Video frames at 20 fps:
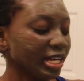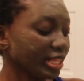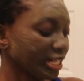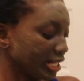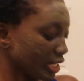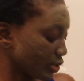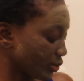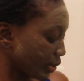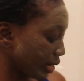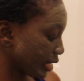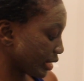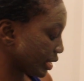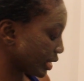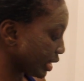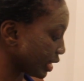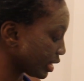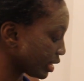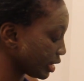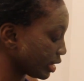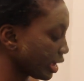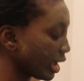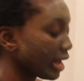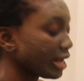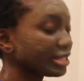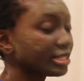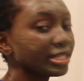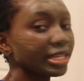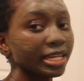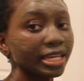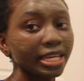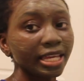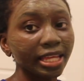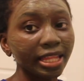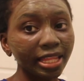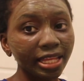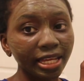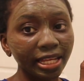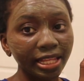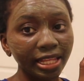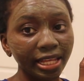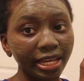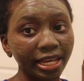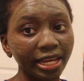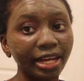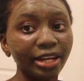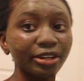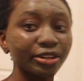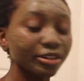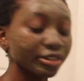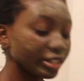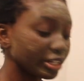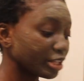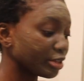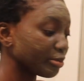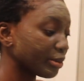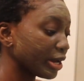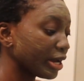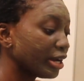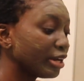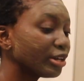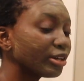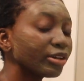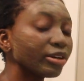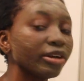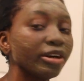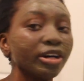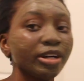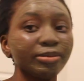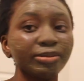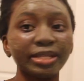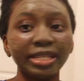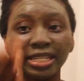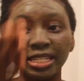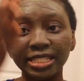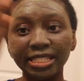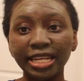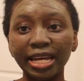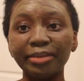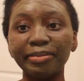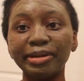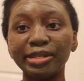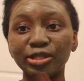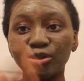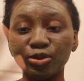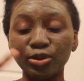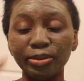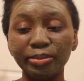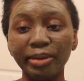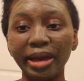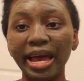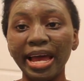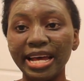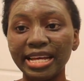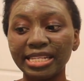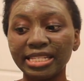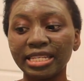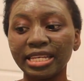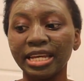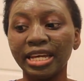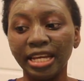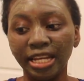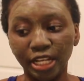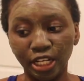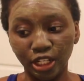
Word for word: That's why I take Aztec Healing Clay underneath my underarms anytime I do a mask